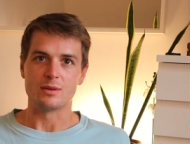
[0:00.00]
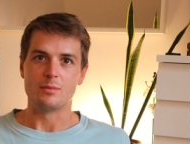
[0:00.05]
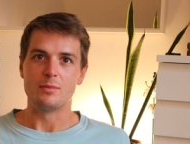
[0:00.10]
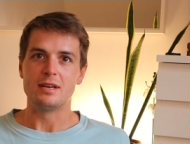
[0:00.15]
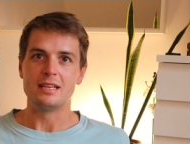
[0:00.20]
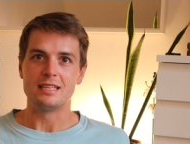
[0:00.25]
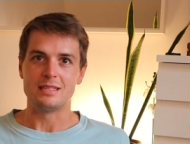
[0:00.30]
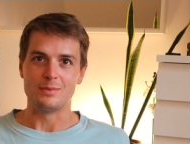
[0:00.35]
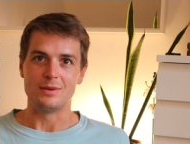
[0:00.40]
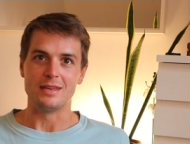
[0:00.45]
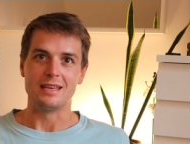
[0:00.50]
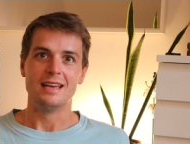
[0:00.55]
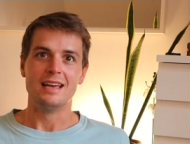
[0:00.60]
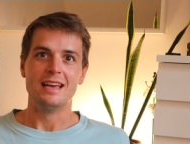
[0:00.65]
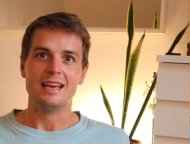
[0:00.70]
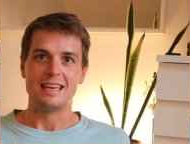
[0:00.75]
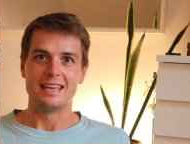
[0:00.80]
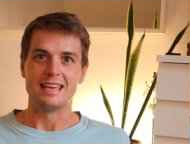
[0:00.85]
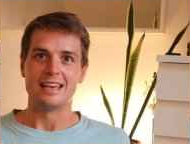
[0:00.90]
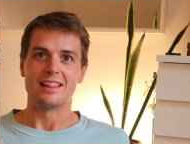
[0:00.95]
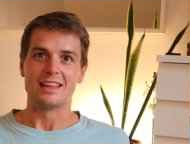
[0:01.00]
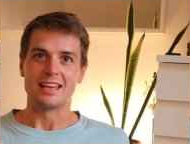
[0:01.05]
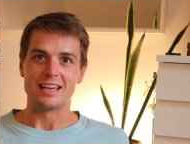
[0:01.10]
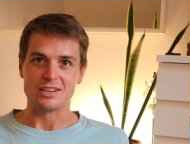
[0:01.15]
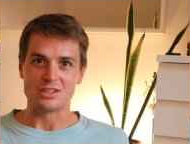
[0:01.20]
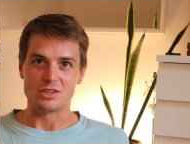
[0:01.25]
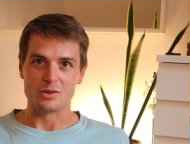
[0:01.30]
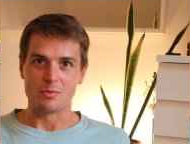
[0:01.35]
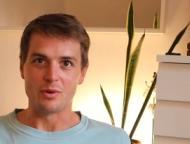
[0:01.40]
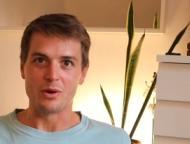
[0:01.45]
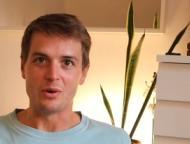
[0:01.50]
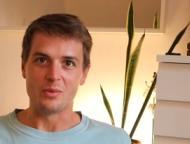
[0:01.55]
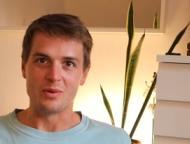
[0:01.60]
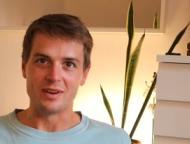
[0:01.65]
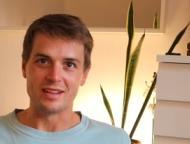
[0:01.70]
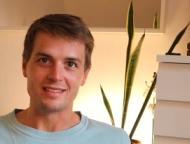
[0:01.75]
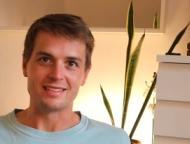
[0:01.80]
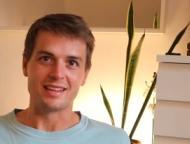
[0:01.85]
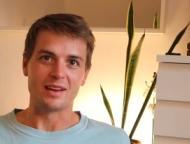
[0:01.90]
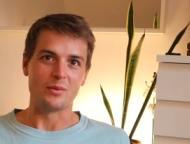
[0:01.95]
somebody to be yelling at your boat
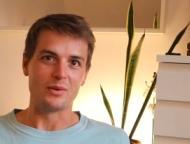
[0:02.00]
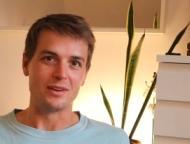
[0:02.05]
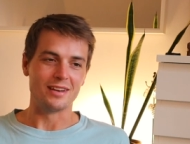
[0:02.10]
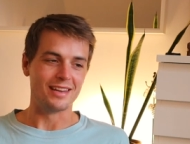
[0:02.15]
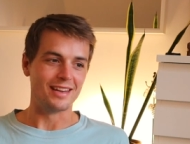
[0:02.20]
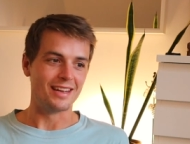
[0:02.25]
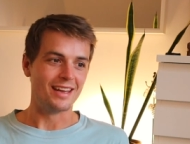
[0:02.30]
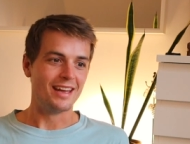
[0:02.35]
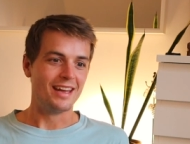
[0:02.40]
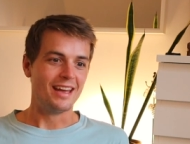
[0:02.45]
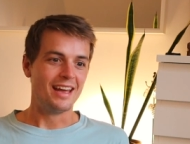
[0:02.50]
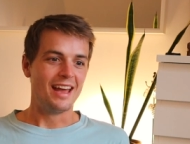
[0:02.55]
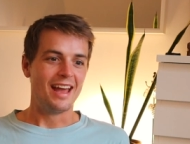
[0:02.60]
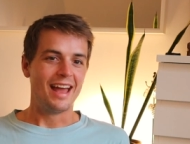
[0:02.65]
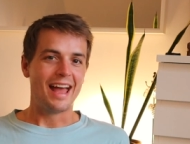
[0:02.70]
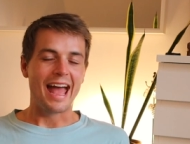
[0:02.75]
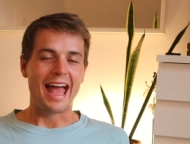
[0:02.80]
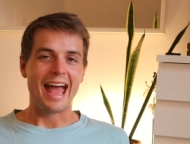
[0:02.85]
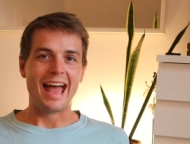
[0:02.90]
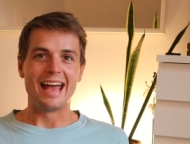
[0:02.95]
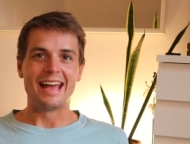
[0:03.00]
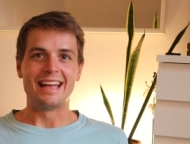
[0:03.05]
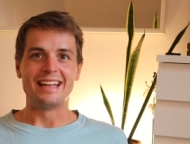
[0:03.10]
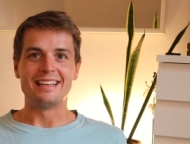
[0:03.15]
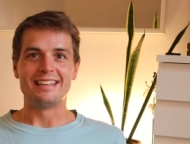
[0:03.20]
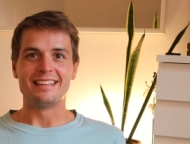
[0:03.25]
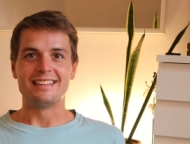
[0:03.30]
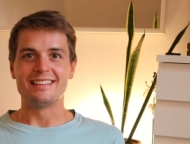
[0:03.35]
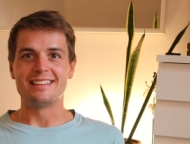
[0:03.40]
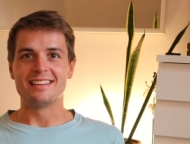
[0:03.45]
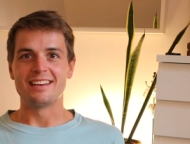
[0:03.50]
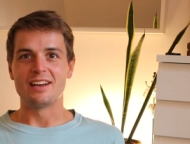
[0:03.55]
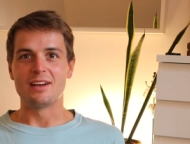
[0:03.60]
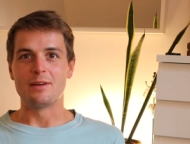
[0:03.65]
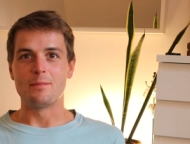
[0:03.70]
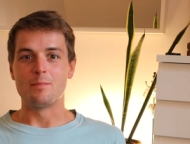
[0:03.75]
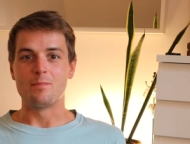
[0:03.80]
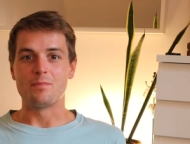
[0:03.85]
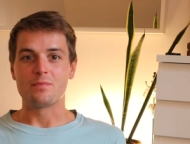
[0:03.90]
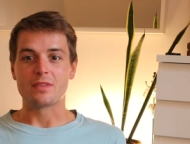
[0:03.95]
when it's that windy. And
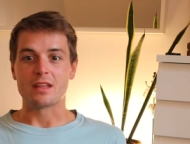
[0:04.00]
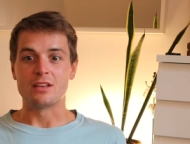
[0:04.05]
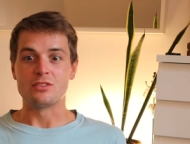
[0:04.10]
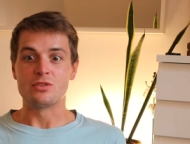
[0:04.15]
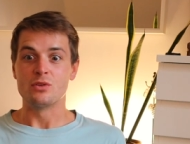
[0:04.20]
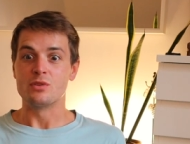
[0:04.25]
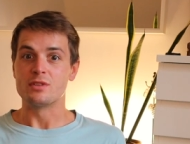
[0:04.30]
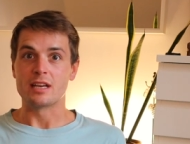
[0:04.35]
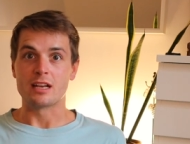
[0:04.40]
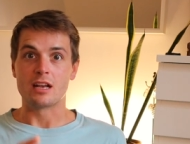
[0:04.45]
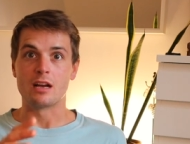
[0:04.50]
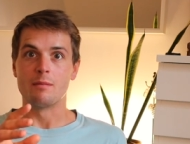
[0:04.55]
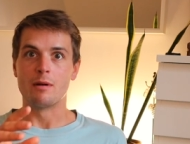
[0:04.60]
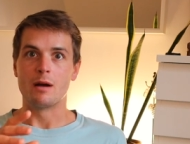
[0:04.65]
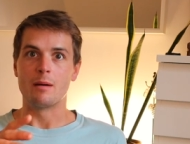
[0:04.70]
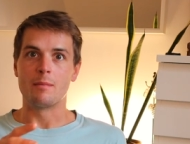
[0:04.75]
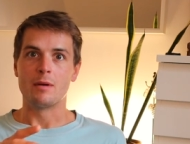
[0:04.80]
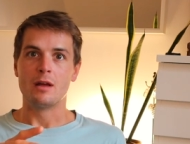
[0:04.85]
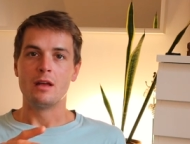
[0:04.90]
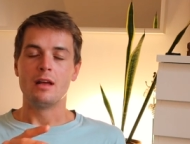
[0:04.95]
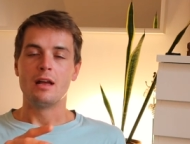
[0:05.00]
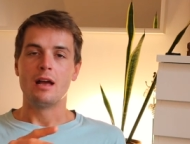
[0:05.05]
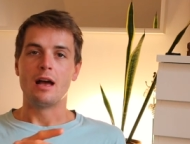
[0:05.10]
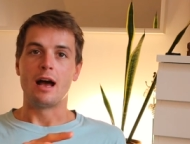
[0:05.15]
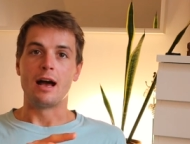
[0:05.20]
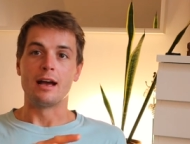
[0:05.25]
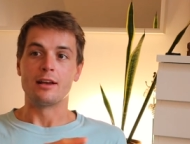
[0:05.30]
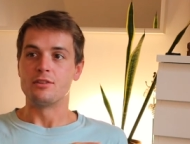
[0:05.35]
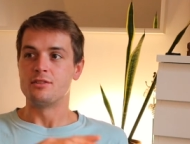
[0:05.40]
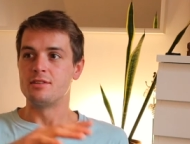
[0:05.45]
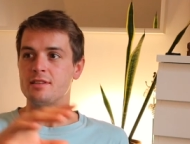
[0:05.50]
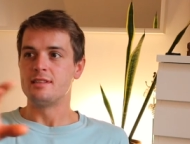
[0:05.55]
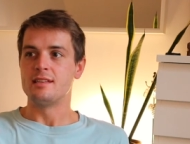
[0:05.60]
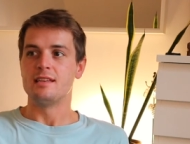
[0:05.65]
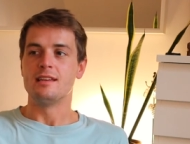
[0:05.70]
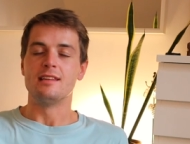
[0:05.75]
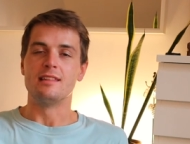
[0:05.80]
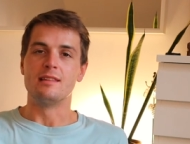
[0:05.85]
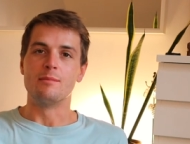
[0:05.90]
um, as soon as I come up, I could see